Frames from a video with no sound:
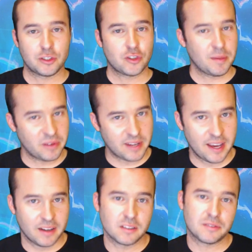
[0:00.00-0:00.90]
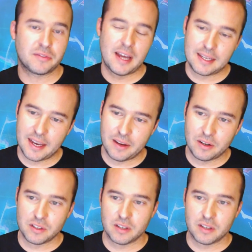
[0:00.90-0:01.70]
trample counters, flying counters on